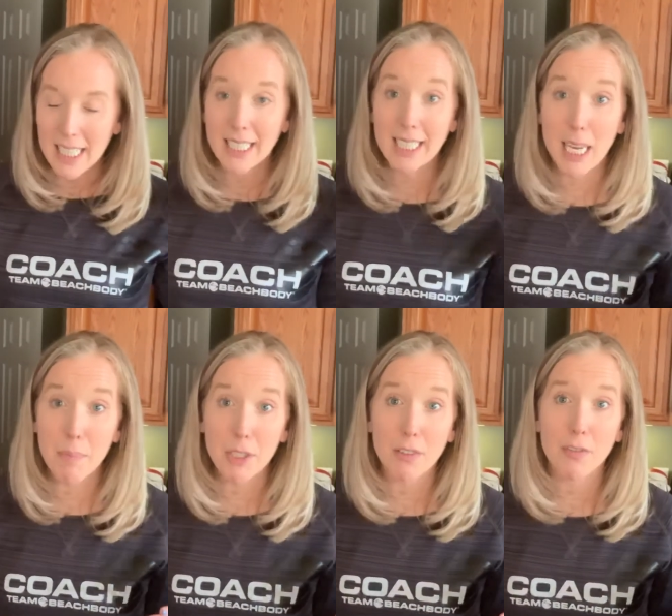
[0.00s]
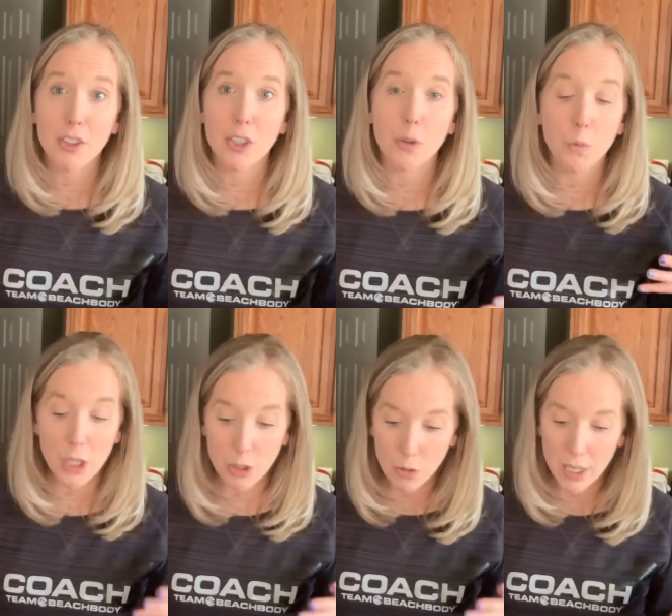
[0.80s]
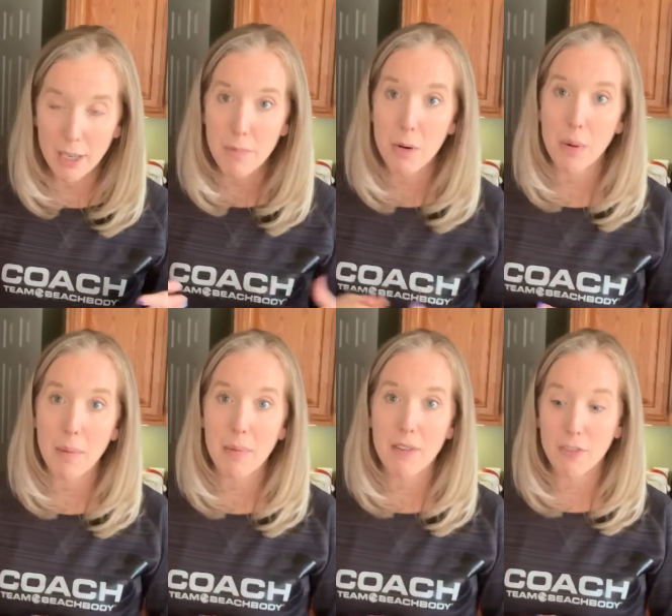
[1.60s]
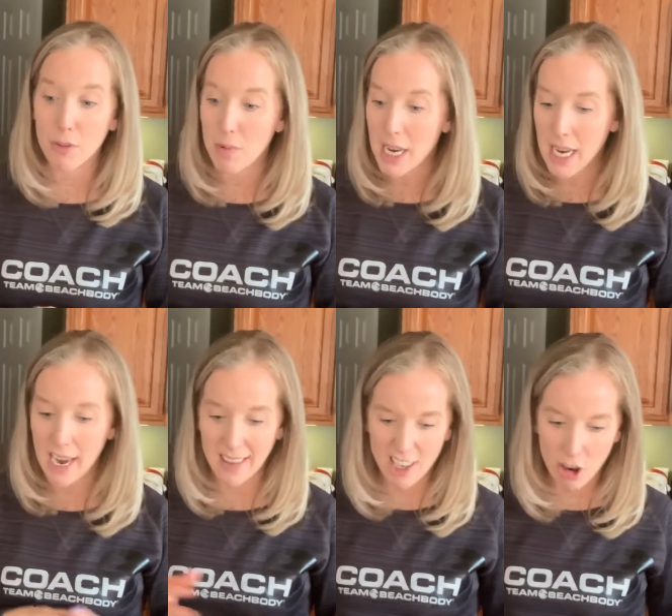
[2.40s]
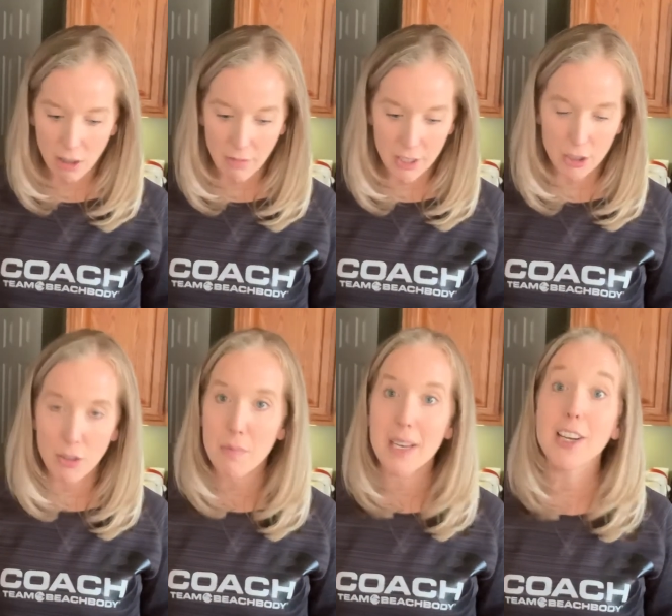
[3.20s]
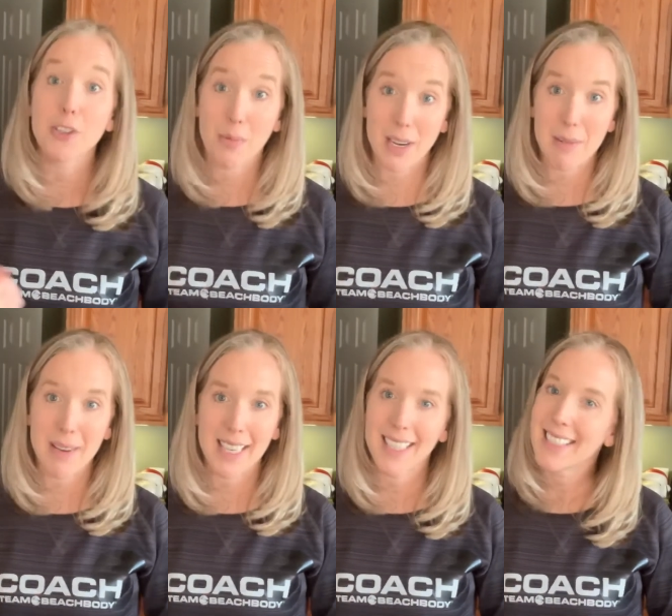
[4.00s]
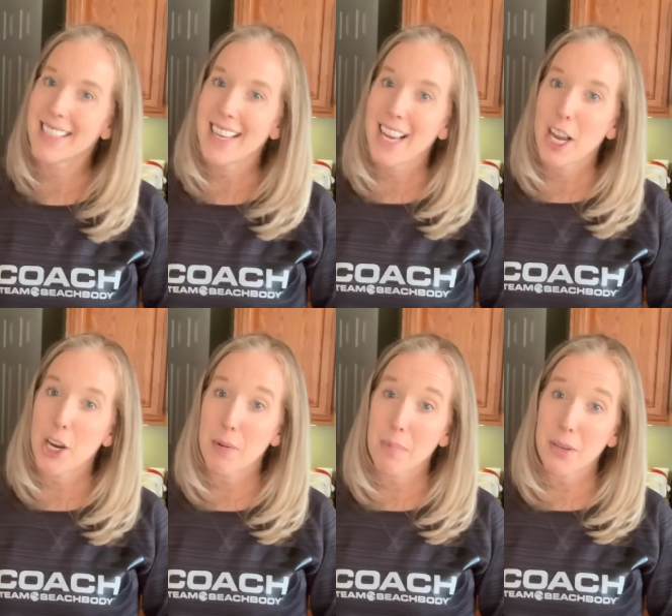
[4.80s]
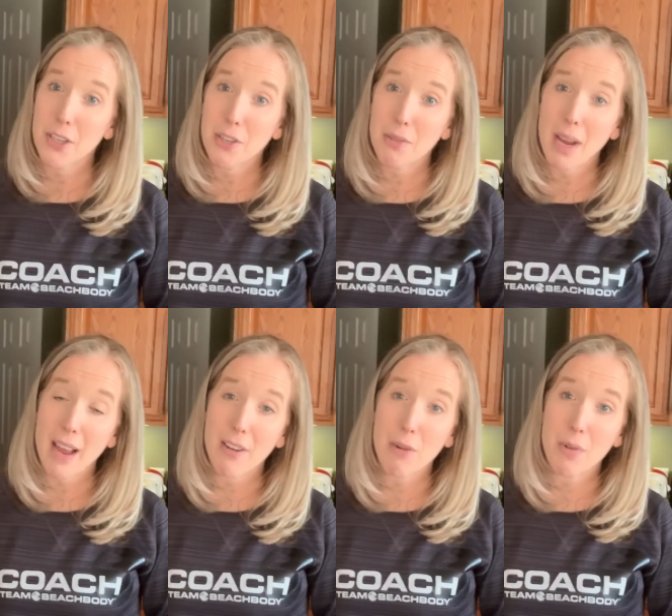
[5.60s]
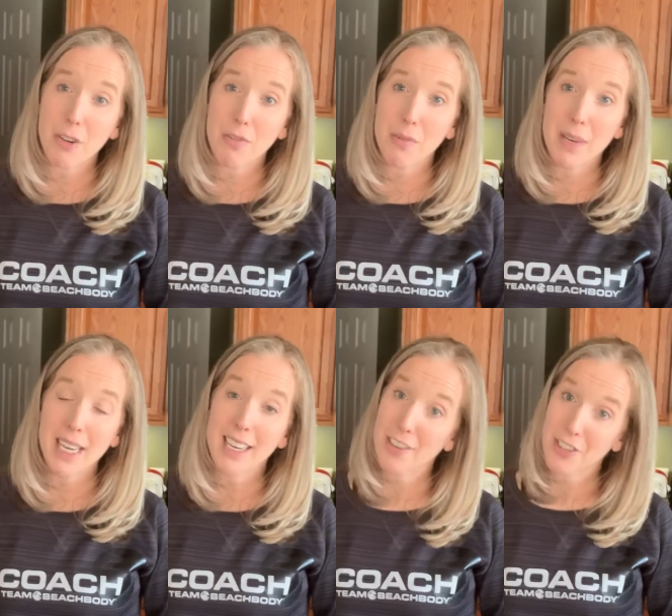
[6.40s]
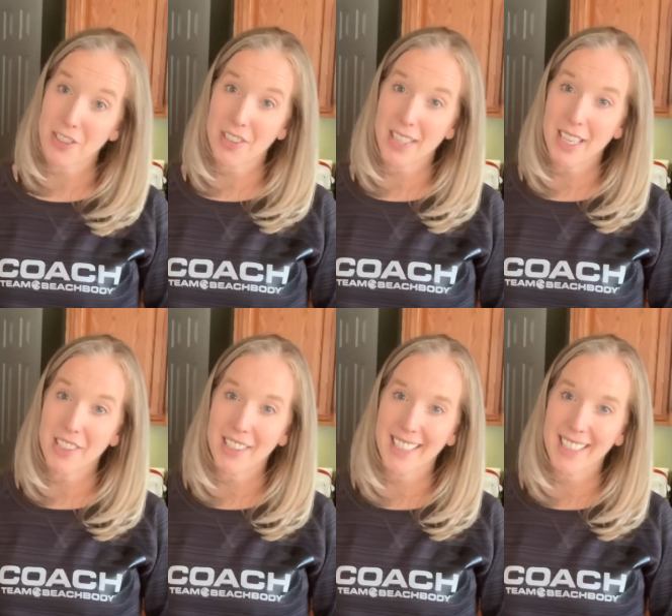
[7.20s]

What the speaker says: tips for real quick meal prepping for the week. I think all of this took me 20 minutes. Hope you have a wonderful week, and I'll talk to you later.